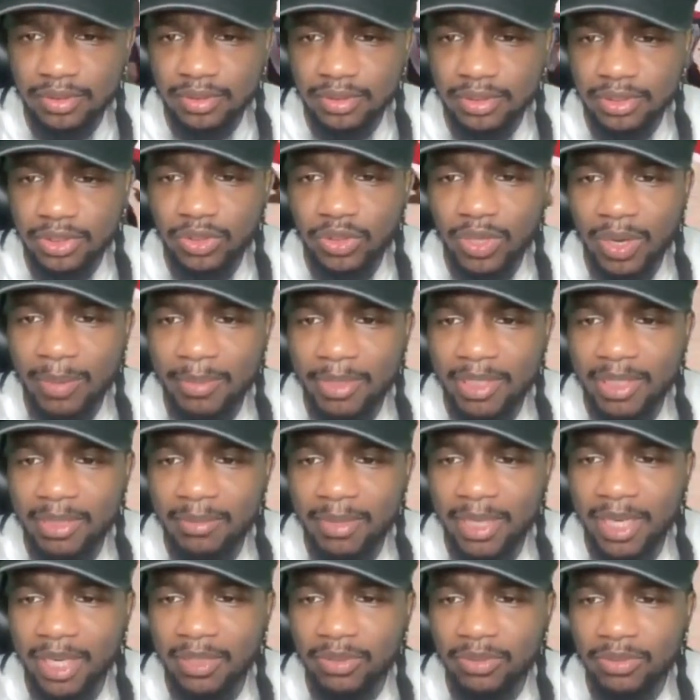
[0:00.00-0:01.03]
Shoot that bit,
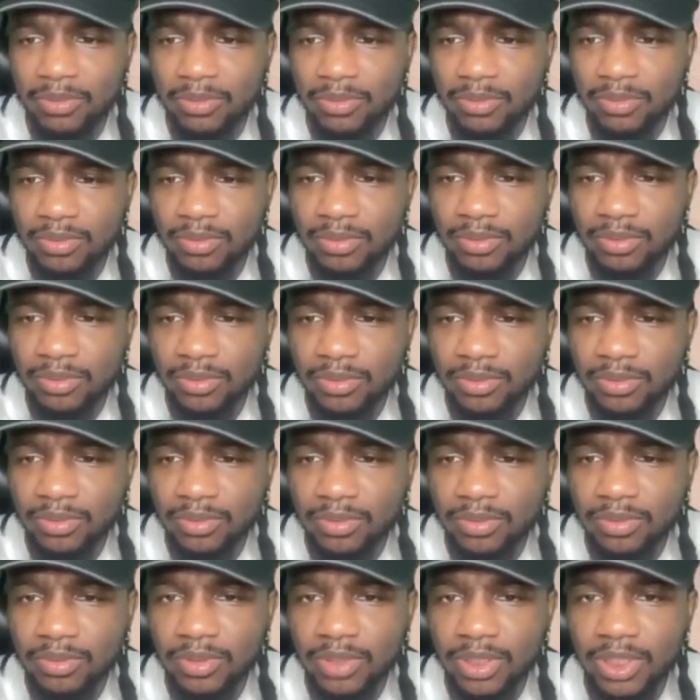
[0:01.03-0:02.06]
LaMelo.
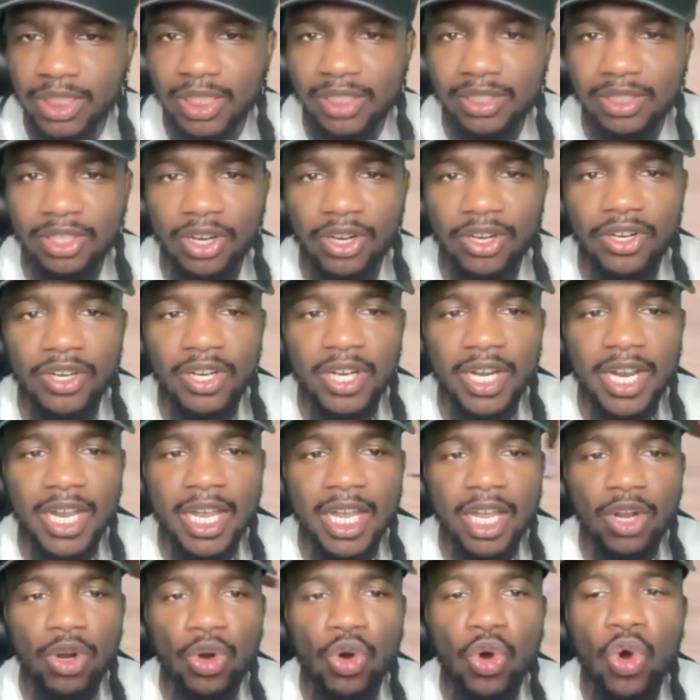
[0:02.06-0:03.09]
Yes, sir.
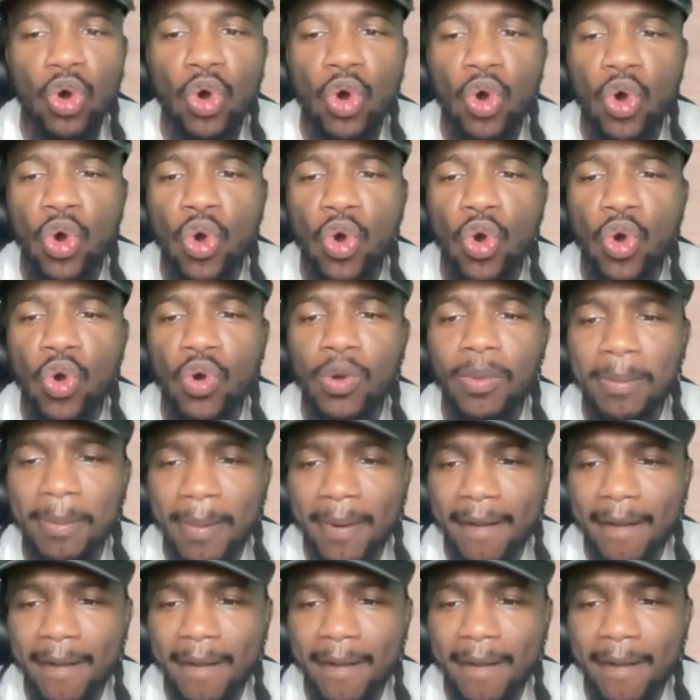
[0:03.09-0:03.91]
Ooh.